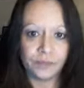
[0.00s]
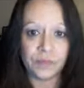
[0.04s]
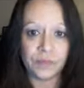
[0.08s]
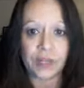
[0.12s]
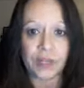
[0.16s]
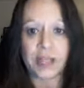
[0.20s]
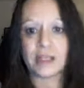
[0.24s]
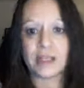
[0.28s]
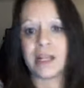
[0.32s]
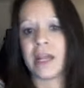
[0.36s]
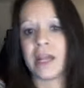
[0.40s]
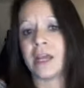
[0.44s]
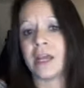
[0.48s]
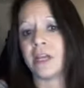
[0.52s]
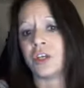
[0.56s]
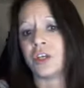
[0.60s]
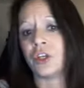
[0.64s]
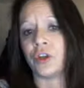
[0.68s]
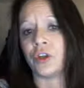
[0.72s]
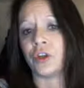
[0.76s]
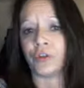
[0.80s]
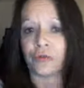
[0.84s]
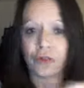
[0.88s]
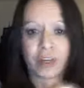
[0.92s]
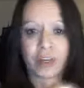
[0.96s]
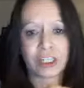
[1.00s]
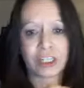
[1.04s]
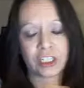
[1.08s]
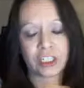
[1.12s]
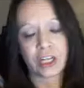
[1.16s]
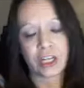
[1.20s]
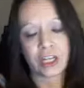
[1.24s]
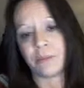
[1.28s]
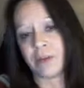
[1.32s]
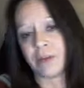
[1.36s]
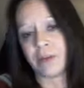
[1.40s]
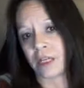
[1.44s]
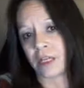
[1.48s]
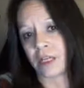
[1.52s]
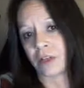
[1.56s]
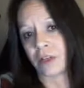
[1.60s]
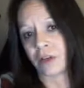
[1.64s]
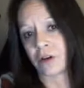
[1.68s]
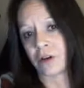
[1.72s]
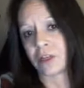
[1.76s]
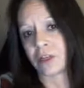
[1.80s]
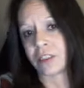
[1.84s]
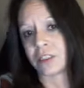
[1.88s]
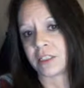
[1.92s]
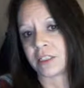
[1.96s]
And then your fish come and eat
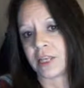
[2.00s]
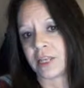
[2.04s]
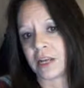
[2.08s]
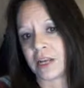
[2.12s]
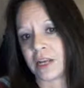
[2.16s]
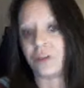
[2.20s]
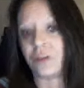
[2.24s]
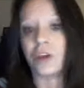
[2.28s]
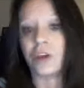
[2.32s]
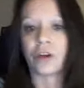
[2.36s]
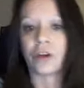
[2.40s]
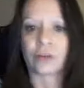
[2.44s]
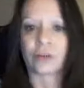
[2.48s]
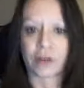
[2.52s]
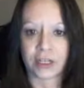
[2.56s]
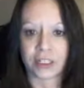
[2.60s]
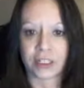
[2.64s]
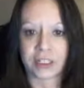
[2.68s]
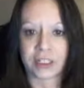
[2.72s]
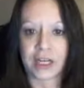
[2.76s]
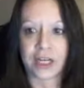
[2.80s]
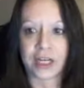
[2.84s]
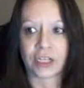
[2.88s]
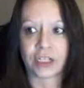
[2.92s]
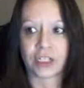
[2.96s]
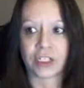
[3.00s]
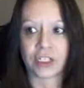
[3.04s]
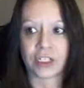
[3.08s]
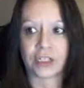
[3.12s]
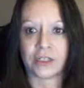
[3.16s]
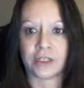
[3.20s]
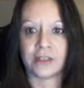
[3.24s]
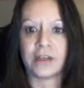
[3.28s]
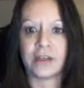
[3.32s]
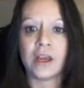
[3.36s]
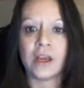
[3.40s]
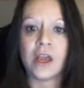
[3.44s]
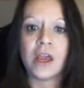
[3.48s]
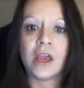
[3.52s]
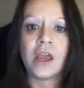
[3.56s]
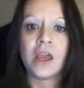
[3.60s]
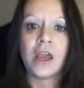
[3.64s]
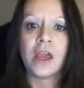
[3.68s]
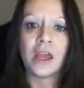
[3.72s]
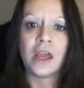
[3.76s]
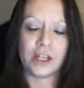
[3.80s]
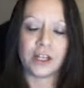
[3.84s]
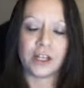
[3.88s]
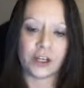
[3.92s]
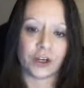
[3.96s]
your crustacean, and
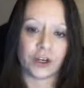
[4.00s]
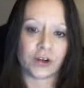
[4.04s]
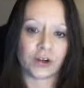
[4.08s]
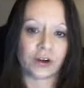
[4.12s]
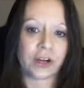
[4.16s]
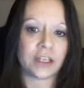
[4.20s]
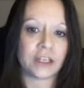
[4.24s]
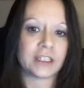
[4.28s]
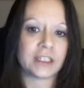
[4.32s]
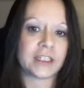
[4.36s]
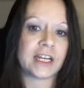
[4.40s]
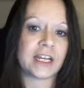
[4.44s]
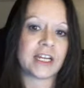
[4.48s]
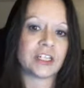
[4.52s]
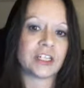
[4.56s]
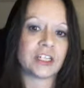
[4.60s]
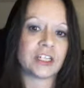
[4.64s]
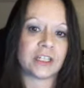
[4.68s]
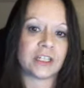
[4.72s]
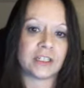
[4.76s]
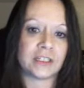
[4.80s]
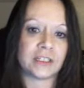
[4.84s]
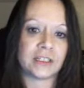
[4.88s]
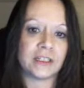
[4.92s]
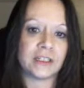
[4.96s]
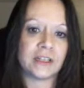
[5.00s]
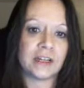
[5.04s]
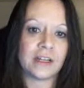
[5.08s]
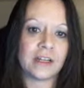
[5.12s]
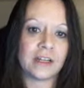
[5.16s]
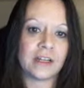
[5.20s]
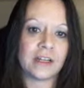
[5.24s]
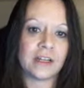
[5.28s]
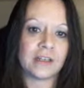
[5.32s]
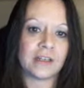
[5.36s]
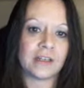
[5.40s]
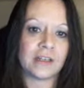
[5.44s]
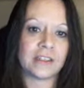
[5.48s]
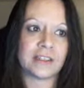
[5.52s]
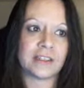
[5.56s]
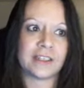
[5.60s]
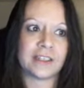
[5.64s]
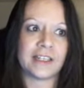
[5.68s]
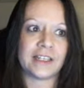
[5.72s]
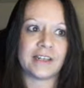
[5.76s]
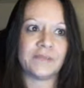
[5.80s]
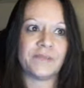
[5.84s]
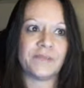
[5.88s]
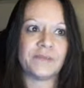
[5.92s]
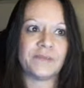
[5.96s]
then your crustacean, let's
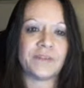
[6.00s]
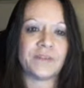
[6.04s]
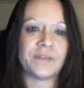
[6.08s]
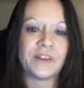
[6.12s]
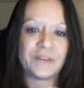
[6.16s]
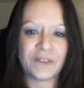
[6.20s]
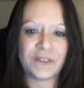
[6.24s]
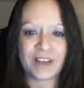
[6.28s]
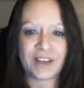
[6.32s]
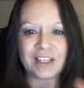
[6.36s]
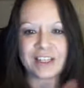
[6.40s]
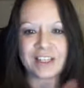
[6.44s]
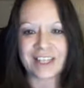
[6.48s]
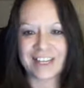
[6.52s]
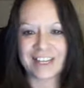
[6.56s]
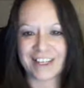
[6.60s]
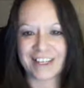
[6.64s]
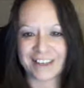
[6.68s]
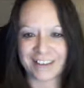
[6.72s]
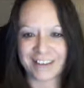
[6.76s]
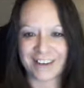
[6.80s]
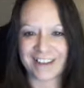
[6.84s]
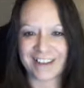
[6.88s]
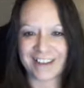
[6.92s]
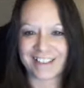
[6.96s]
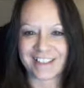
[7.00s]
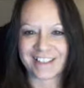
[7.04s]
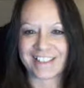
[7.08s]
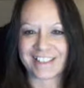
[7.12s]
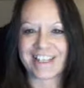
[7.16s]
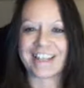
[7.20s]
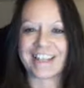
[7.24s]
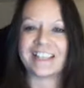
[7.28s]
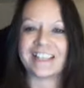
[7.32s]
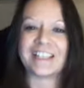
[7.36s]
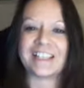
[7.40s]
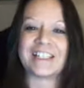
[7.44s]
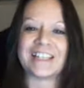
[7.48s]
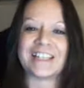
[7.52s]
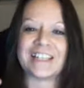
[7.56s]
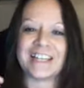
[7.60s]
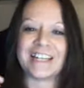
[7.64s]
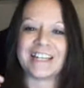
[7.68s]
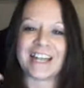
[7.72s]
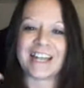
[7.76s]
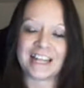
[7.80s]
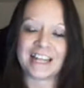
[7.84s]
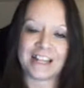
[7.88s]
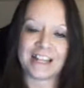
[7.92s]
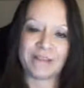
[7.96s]
see, the fish eat your crustacean,
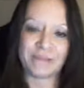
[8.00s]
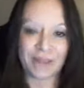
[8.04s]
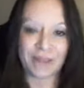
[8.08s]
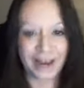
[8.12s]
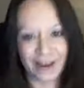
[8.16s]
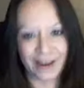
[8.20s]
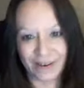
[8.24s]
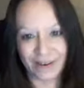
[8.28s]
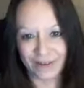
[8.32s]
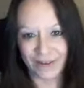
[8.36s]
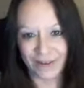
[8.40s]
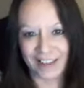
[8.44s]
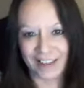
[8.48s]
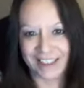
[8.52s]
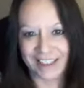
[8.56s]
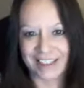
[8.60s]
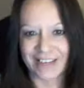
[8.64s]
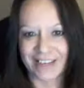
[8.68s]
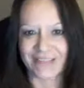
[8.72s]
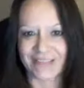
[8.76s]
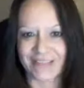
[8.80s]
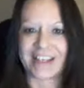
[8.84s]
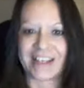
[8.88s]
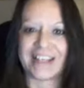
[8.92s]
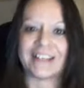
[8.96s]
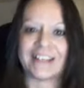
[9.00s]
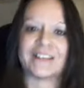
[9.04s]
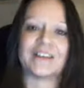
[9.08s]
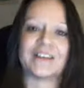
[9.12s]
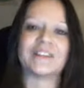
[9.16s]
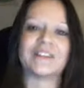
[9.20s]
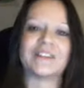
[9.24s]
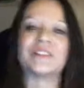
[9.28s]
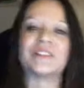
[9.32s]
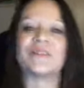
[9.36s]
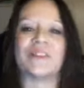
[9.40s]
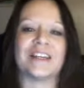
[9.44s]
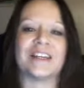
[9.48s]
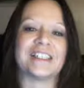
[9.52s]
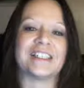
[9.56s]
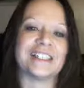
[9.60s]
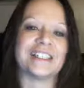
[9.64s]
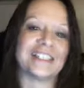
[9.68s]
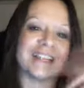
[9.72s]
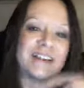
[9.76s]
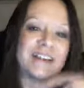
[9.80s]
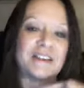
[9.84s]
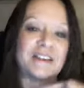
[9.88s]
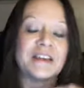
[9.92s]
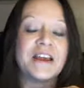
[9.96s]
and the bigger fish come and eat those fish,
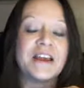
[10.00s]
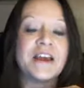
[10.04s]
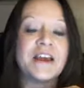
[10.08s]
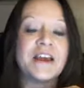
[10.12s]
and then